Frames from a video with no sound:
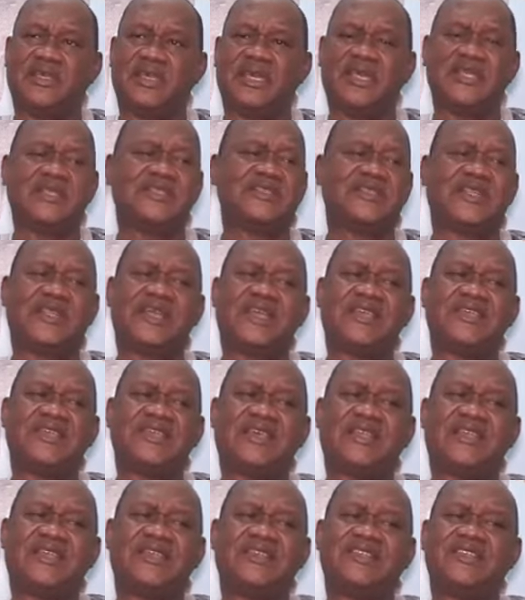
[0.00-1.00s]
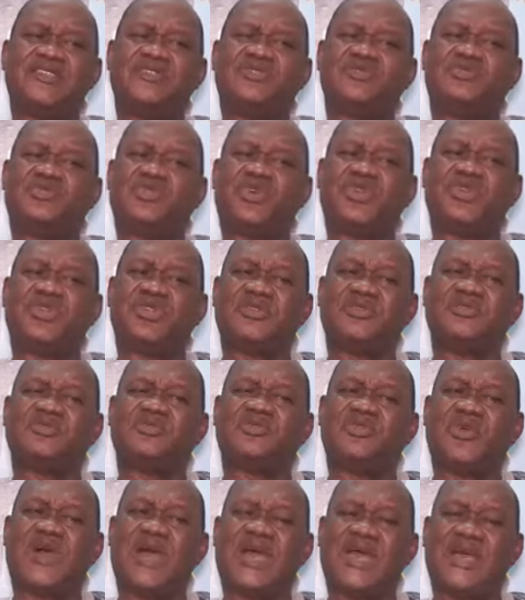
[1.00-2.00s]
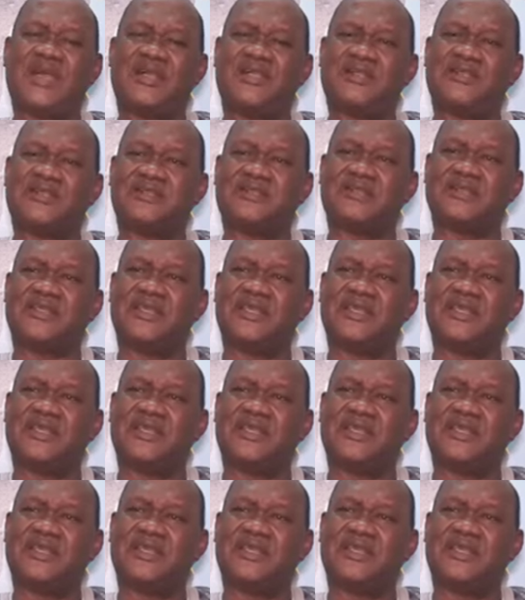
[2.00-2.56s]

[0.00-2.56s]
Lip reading: And it's an idea that is running wild.